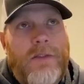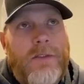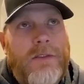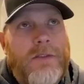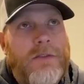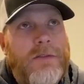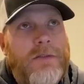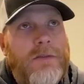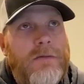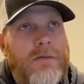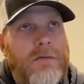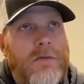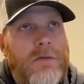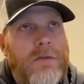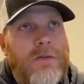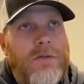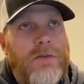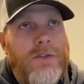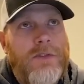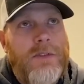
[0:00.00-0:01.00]
This
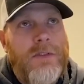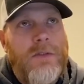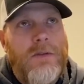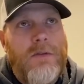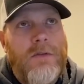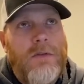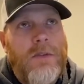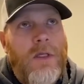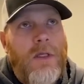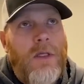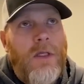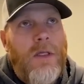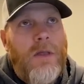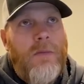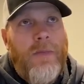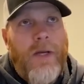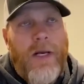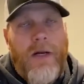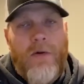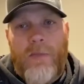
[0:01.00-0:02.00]
little Stihl
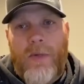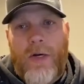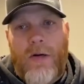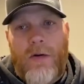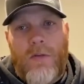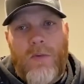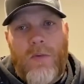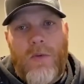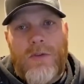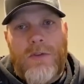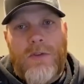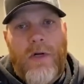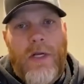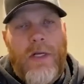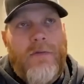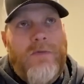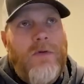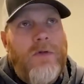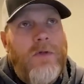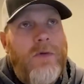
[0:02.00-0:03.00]
battery powered works
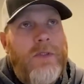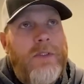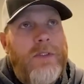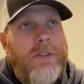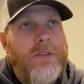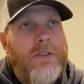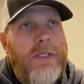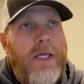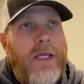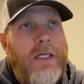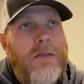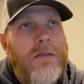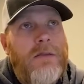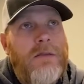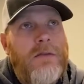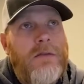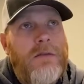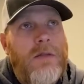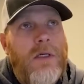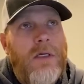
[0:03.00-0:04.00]
great for doing these sand
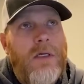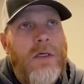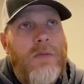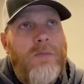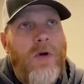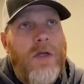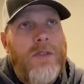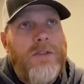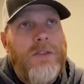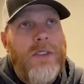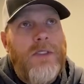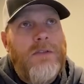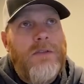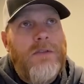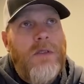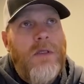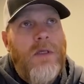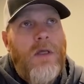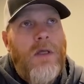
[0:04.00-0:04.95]
projects